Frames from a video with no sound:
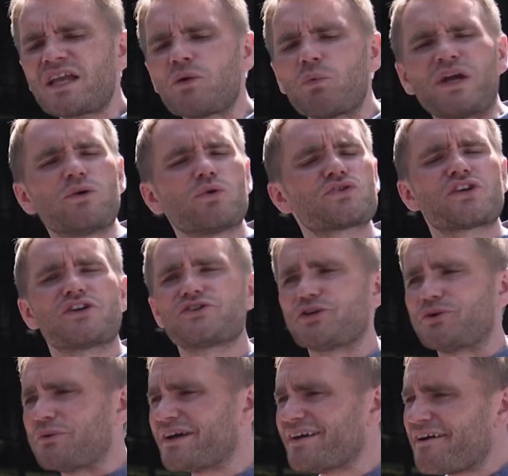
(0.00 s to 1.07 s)
We also
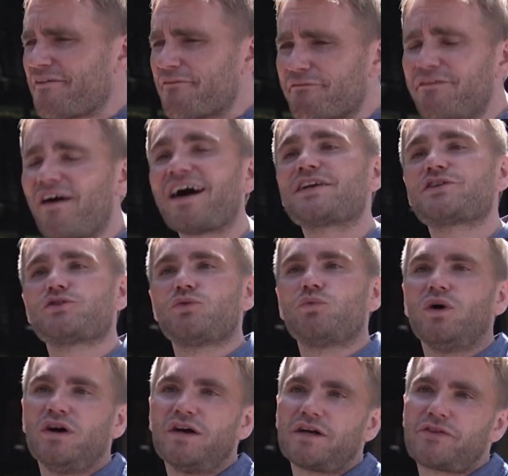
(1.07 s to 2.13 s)
do vital
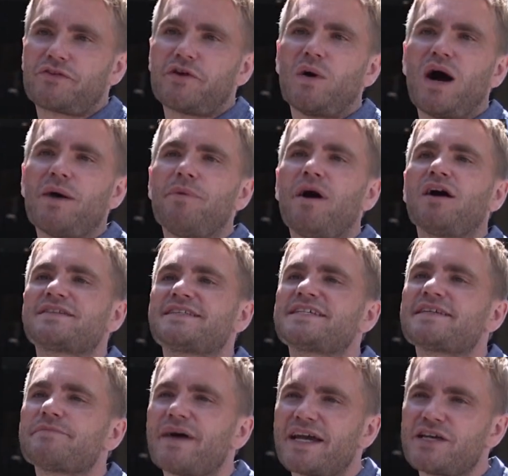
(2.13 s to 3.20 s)
work through our
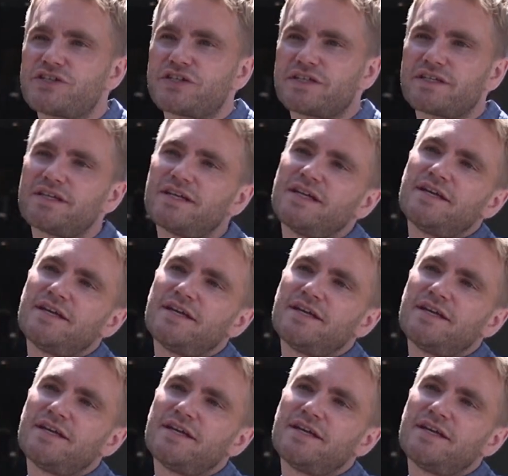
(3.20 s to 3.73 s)
participation